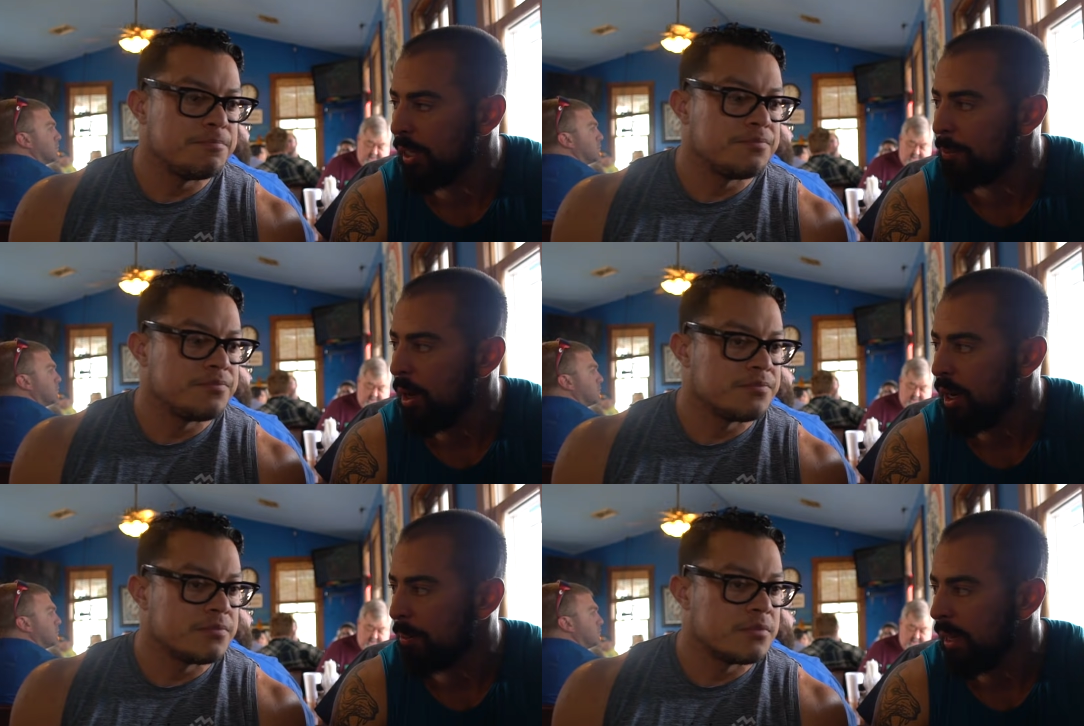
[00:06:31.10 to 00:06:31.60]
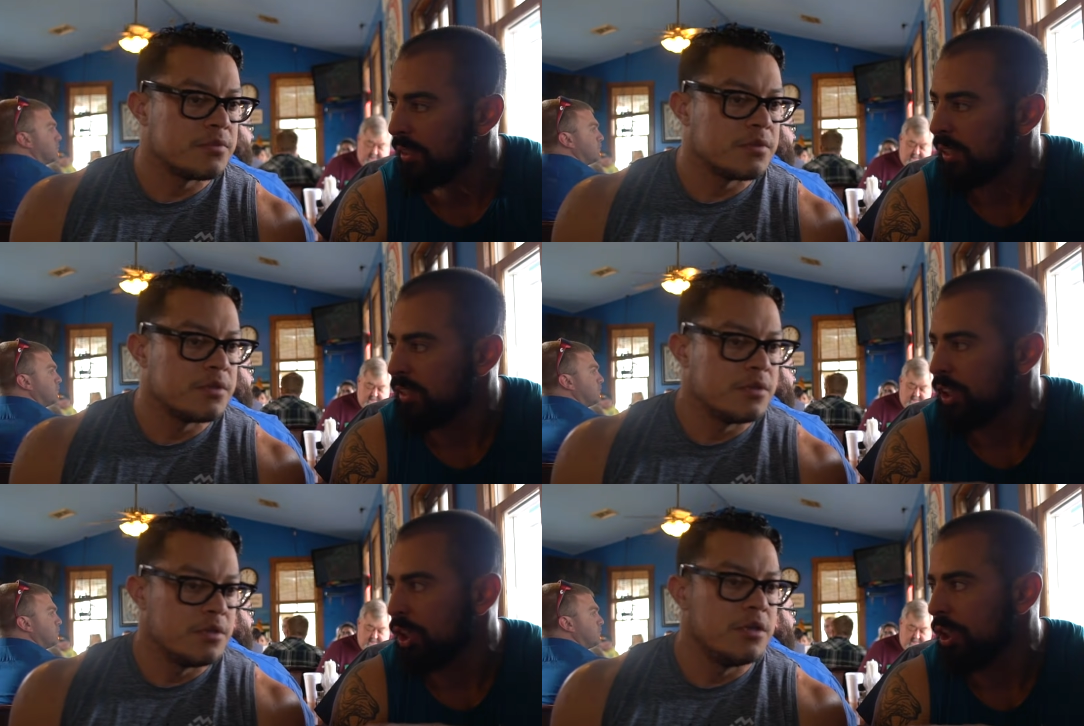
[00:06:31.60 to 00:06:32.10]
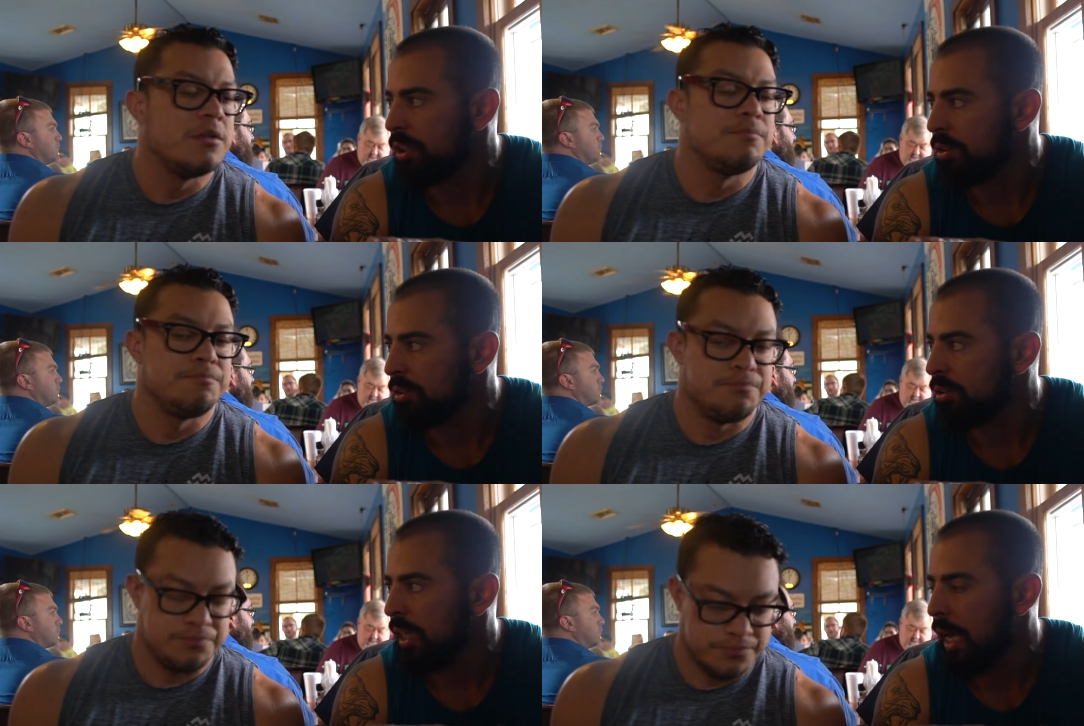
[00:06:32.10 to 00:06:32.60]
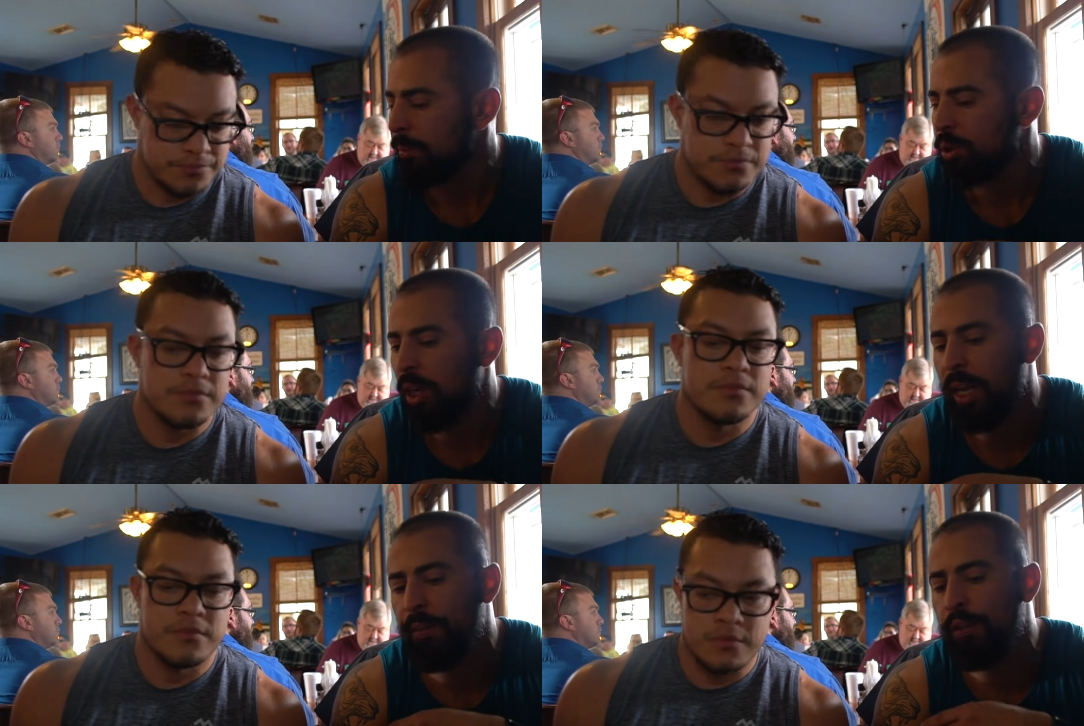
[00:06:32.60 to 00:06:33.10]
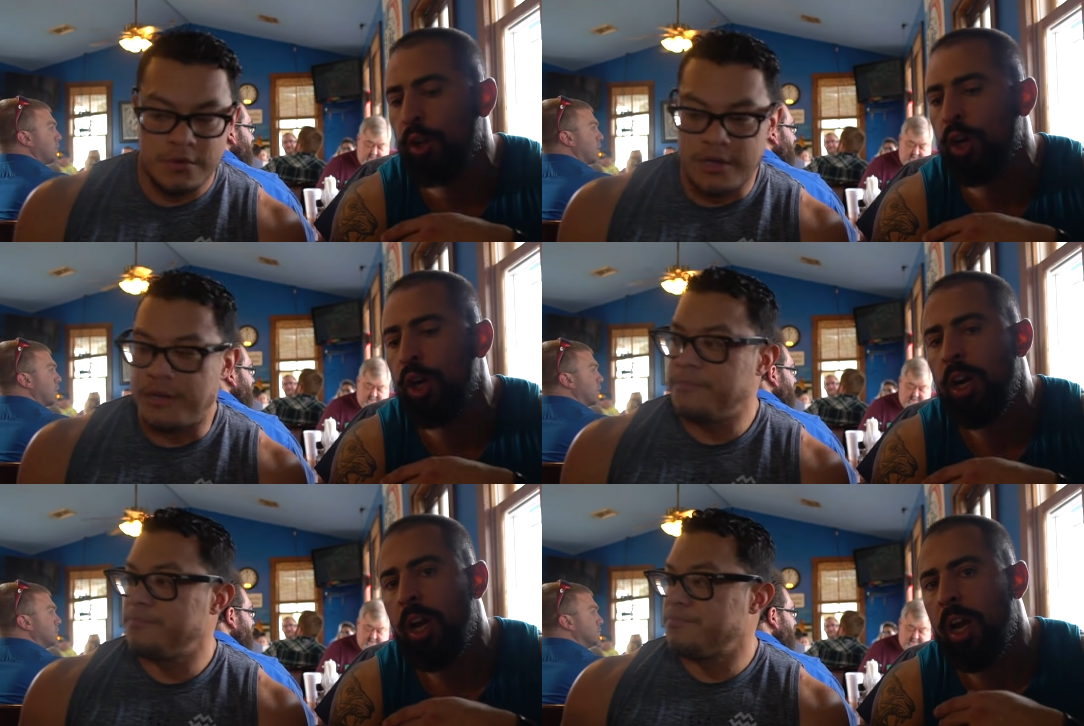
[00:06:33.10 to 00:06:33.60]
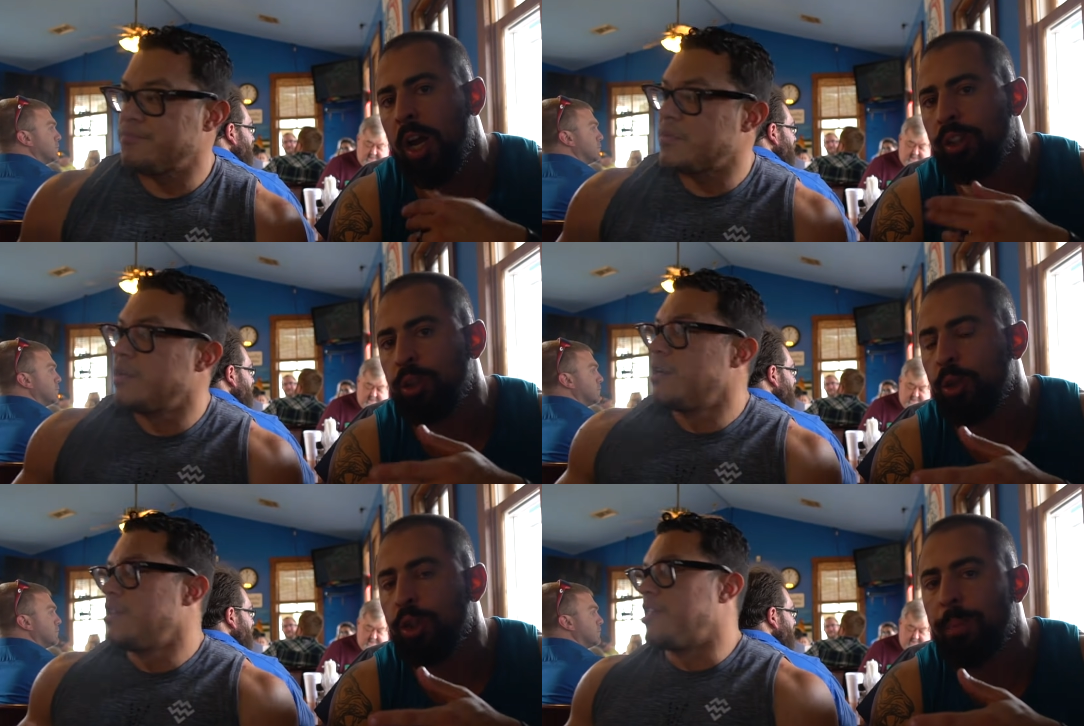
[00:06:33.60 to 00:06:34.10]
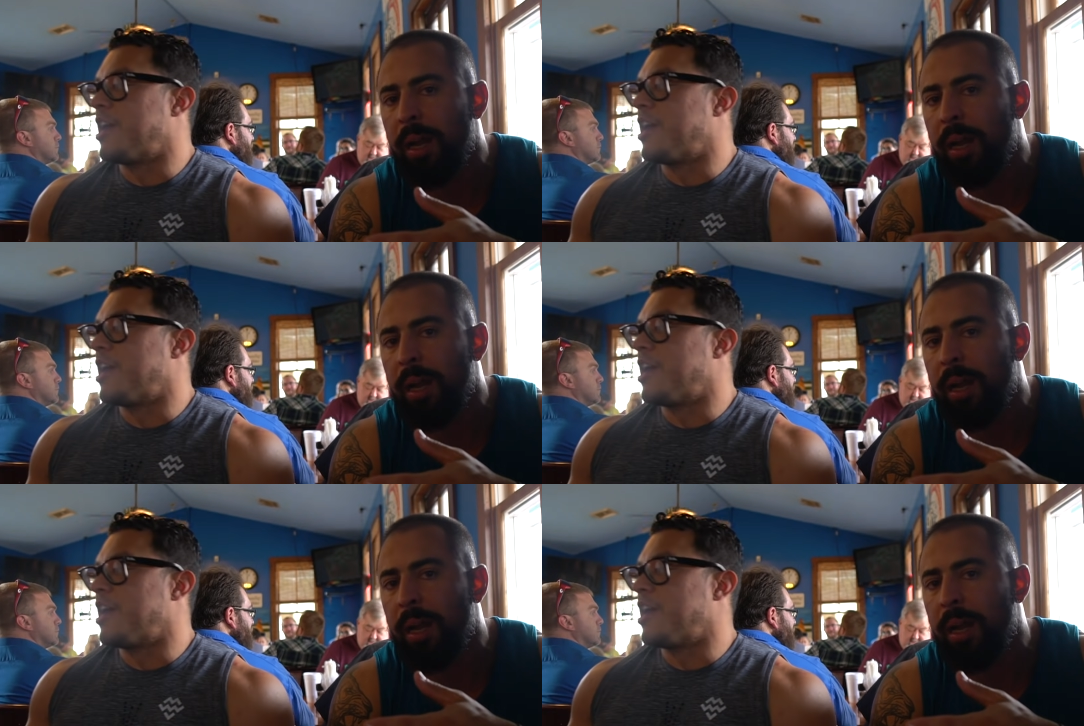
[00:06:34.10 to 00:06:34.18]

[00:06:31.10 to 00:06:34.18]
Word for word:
Speaker 1: lean body mass. That's a good time. So, like, if you're a two hundred